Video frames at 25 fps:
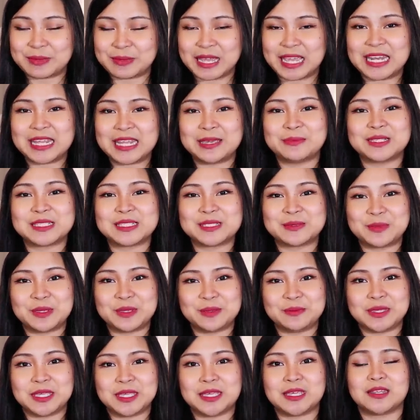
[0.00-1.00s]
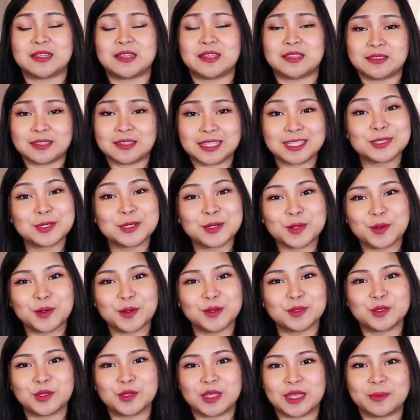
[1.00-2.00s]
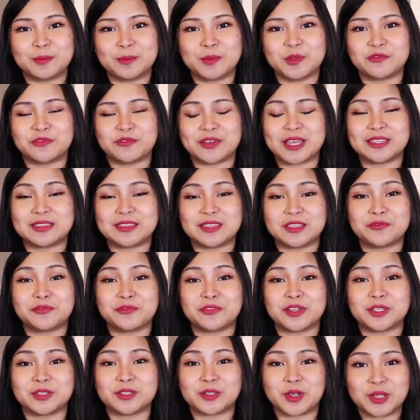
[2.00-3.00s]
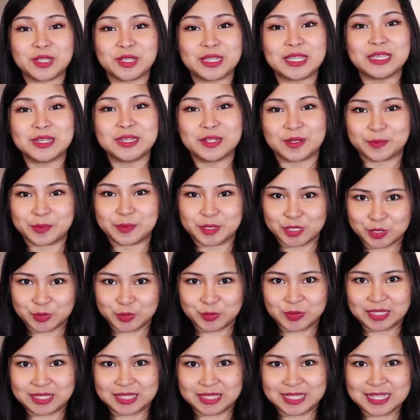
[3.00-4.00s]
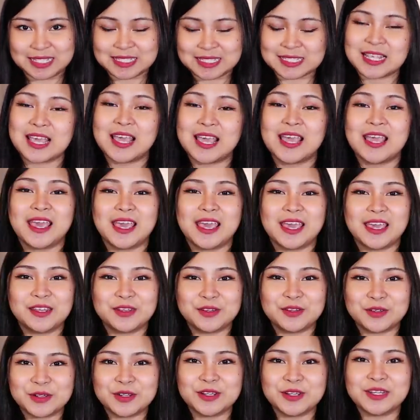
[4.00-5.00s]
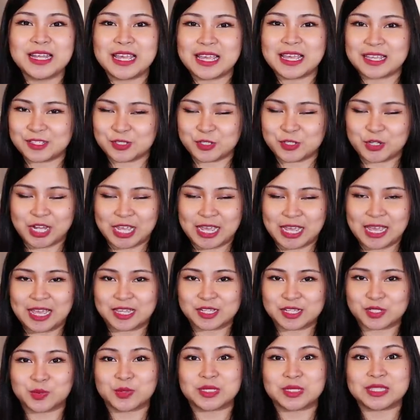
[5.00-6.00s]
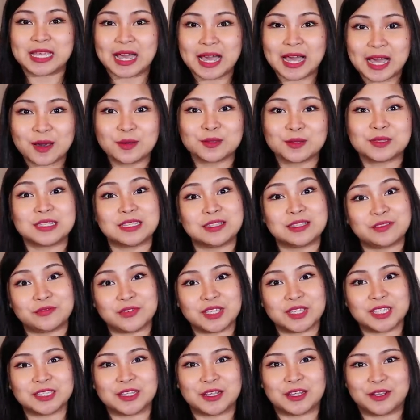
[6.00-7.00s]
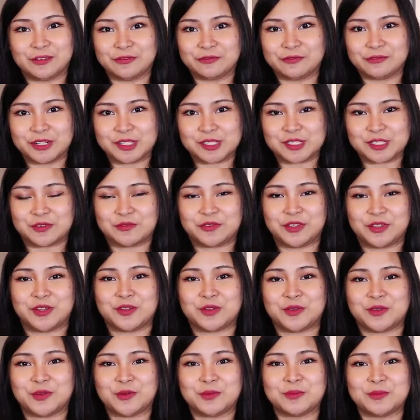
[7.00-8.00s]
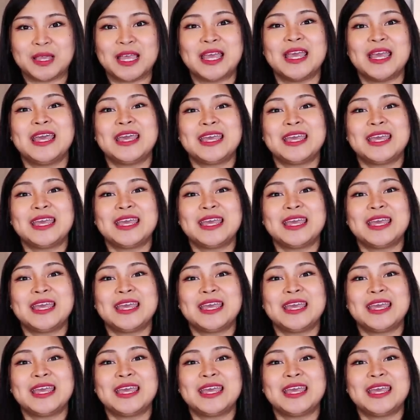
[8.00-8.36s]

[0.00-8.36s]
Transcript: My name is Mimi and nandito ako to help you find different online opportunities and earn extra cash without leaving the comforts of your home.